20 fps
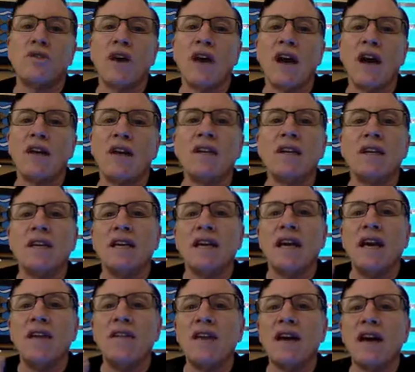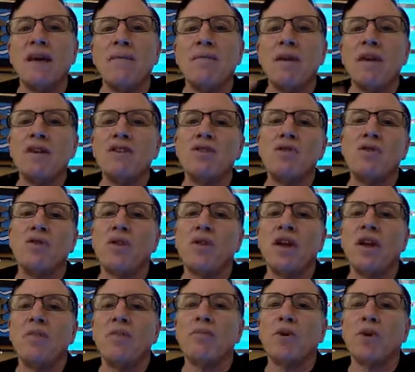had, and that makes you
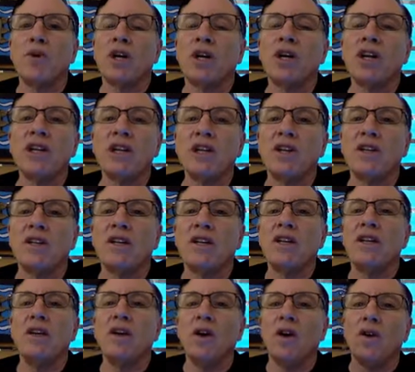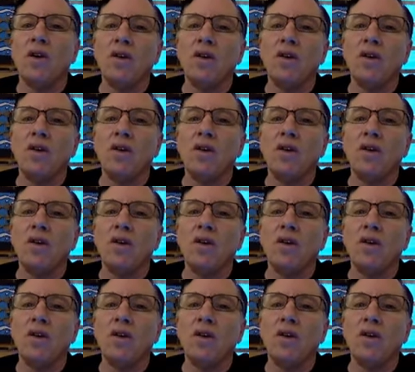think more clearly